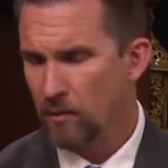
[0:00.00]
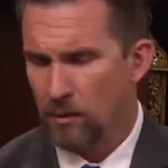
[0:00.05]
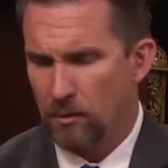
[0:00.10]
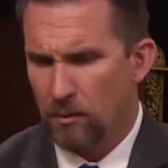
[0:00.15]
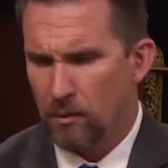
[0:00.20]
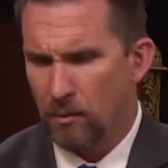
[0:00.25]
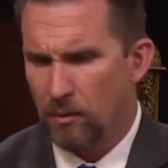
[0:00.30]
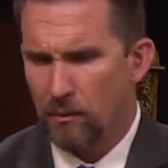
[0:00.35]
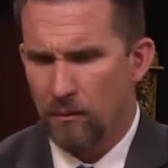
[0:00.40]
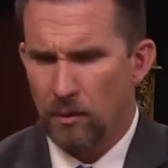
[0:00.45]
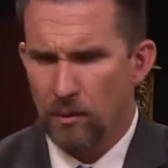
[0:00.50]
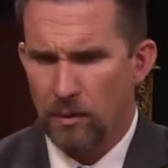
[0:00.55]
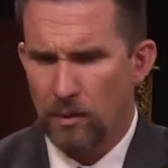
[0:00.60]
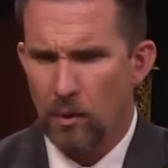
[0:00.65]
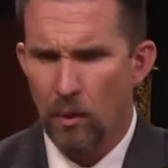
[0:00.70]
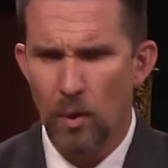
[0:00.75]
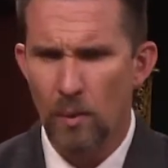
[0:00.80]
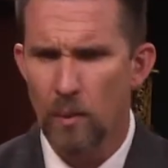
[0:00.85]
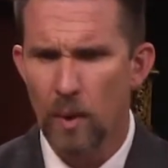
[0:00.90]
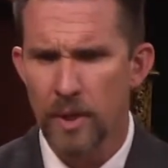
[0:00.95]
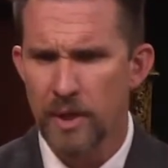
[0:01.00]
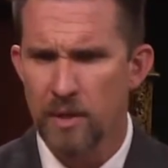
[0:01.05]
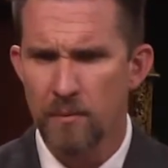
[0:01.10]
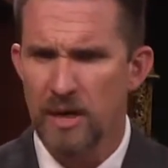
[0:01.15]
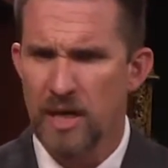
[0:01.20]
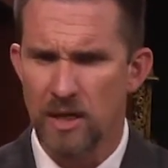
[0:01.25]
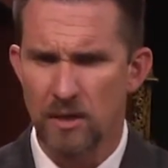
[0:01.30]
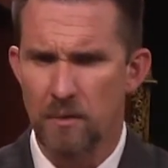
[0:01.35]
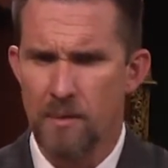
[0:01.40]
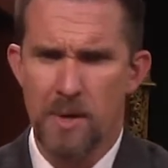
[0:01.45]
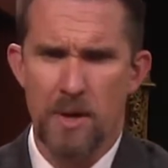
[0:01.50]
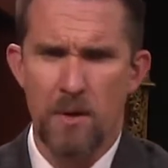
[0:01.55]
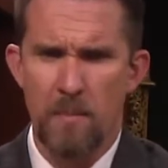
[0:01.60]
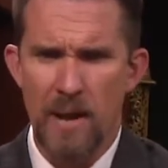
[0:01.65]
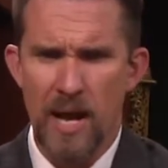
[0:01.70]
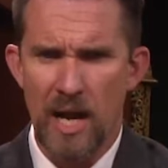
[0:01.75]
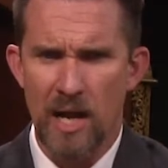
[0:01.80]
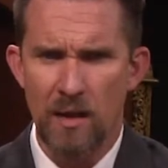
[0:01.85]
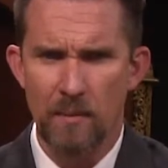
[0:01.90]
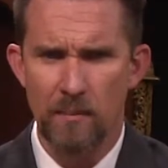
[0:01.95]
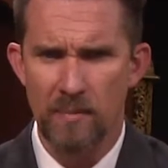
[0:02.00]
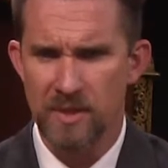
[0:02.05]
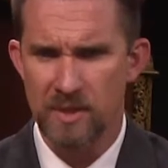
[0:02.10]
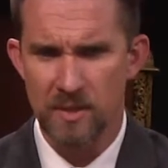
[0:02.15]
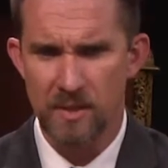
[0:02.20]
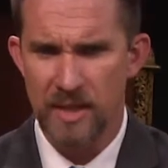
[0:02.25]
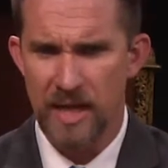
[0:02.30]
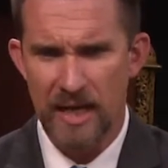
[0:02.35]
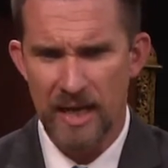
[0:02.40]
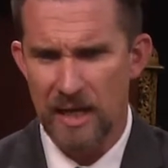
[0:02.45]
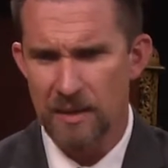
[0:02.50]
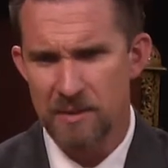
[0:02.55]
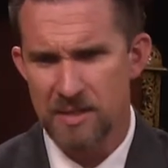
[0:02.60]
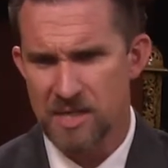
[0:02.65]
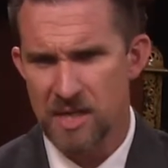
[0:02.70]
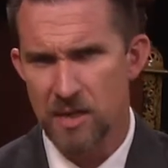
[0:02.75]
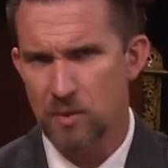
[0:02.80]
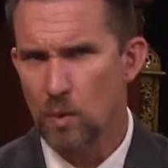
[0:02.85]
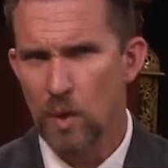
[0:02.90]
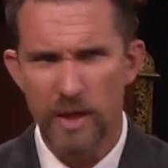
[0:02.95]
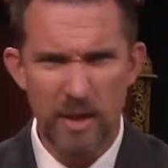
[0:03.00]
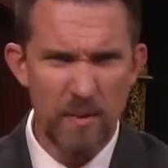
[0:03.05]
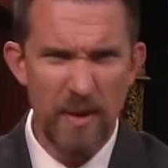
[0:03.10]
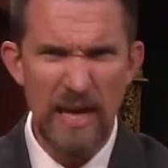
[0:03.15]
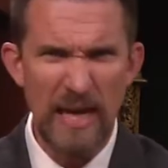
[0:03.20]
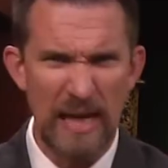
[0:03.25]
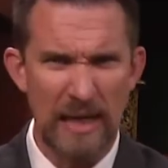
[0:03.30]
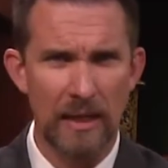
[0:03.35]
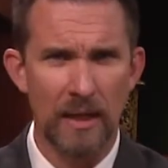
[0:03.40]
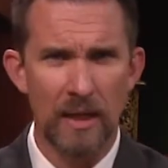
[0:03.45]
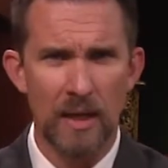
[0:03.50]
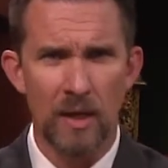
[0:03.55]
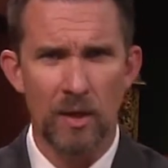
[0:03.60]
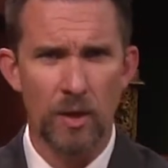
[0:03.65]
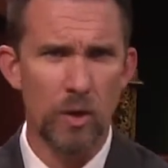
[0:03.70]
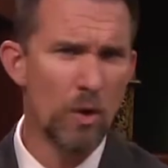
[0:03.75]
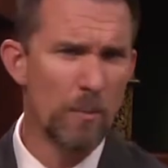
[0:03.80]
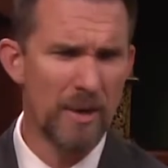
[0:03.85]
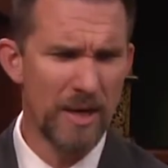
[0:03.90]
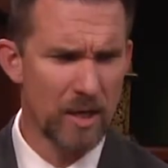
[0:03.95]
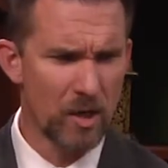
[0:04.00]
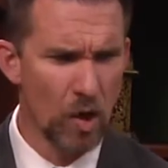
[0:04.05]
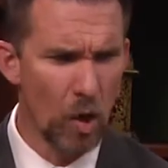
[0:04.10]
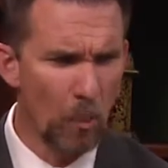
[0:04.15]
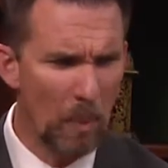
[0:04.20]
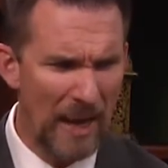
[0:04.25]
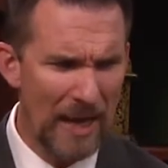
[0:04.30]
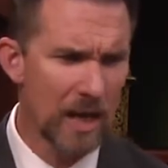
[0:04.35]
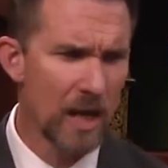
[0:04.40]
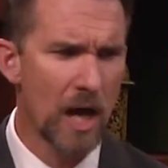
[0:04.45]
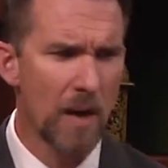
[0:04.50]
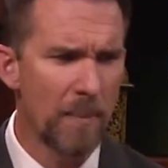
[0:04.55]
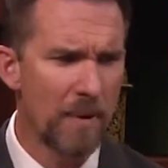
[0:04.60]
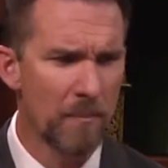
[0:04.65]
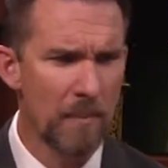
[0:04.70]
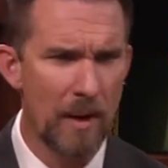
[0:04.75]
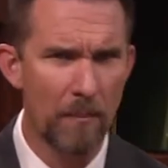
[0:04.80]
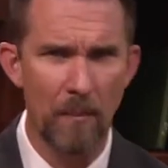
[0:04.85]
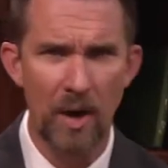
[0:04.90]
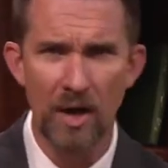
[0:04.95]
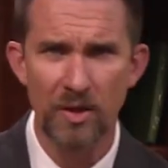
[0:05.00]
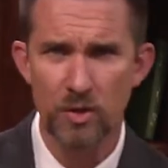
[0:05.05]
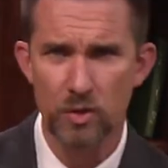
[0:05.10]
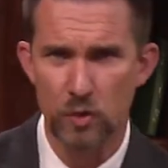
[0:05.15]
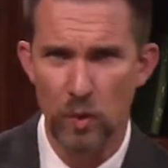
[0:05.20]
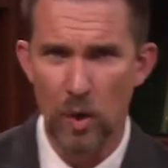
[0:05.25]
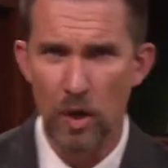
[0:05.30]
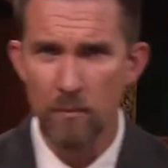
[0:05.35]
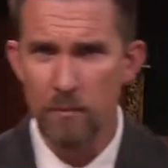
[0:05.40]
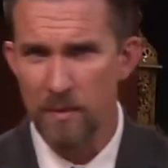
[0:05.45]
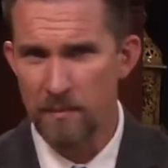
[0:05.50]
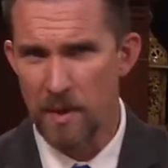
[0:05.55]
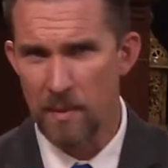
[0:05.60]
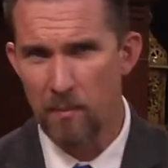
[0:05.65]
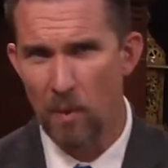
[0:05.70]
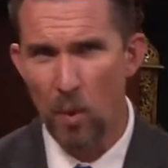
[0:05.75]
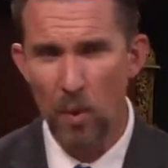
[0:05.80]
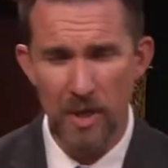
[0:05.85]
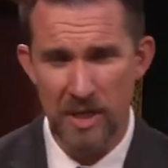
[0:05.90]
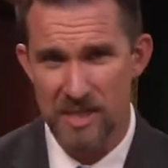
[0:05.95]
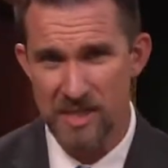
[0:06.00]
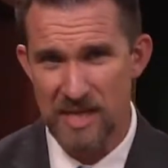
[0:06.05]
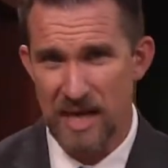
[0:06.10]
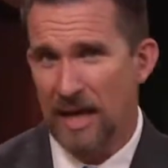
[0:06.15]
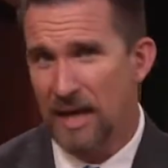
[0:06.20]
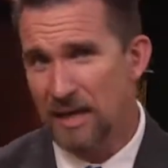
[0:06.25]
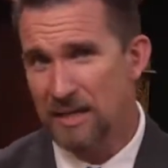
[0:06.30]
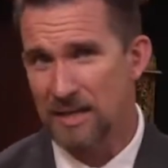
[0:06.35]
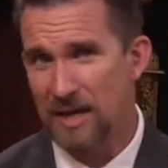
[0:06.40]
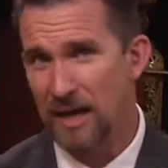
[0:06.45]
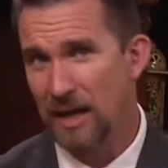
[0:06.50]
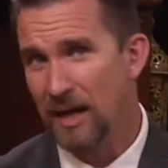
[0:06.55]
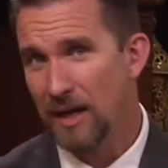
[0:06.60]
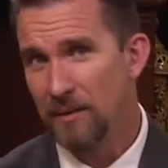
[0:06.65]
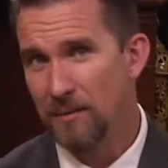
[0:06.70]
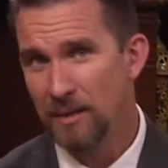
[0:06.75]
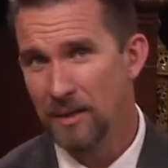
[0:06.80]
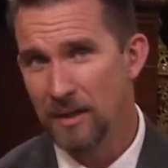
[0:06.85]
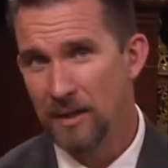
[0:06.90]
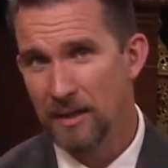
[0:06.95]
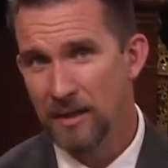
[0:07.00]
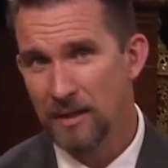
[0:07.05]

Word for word: Well, Lord, what do you mean? You want me to go back up? Nicodemus says, What do you mean? You want me to go back up in my mother's womb and be born a second time?